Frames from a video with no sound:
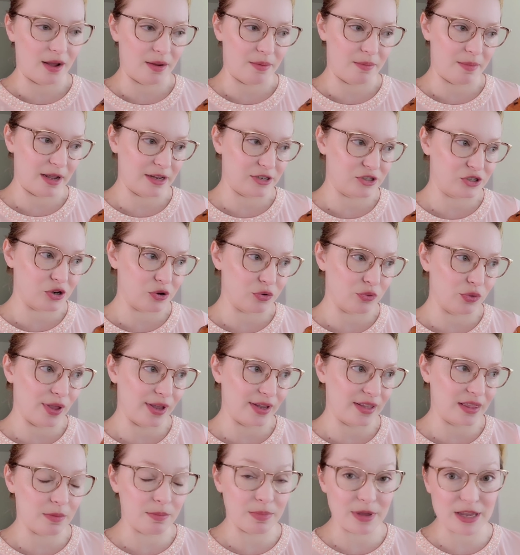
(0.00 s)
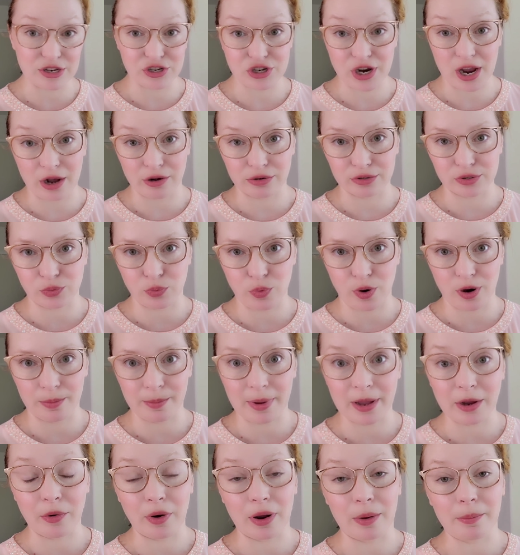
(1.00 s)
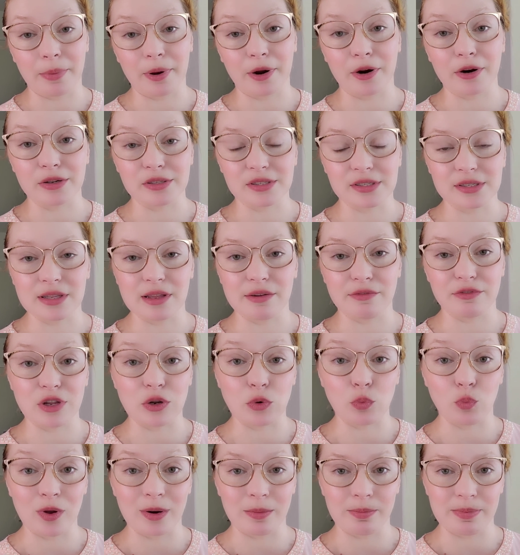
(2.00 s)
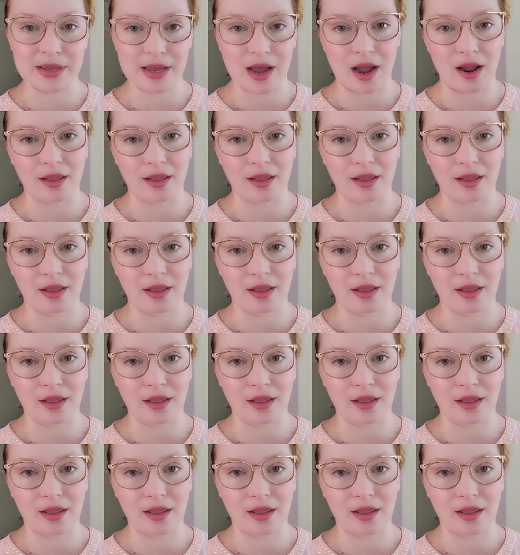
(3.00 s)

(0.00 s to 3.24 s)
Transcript: um, I showed like the beach house where my grandparents lived in Whidbey